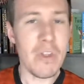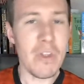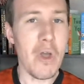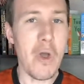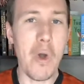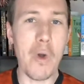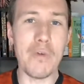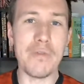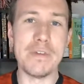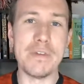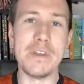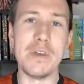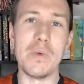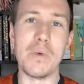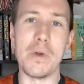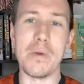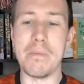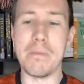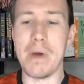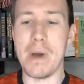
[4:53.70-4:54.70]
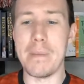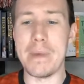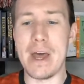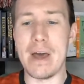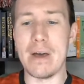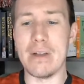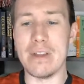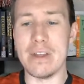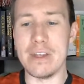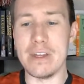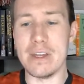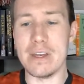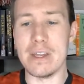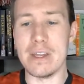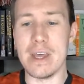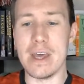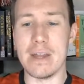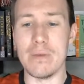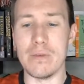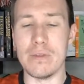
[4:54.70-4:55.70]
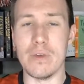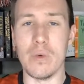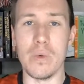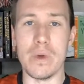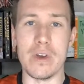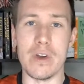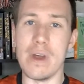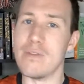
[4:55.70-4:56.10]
hopefully you weren't bumming out that you didn't get the winner.